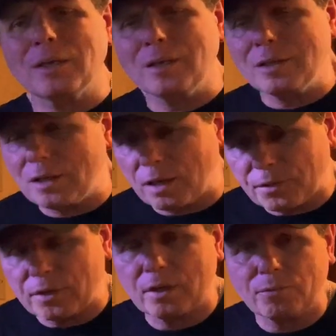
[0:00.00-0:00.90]

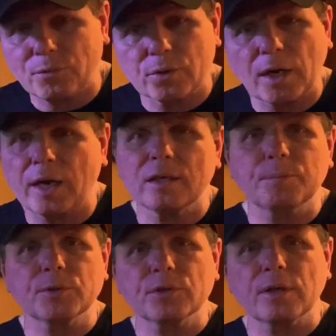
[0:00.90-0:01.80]
nothing for
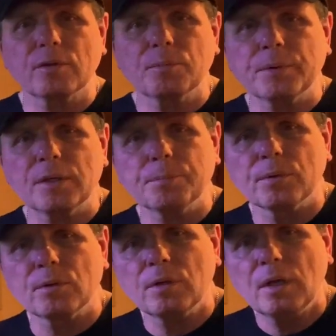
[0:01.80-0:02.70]
90% of the
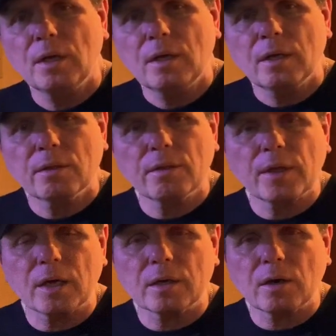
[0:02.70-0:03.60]
people
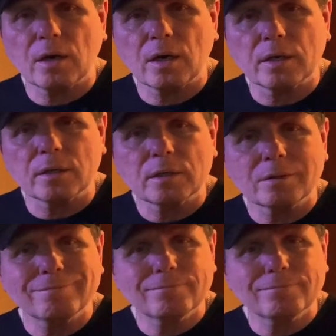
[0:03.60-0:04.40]
that are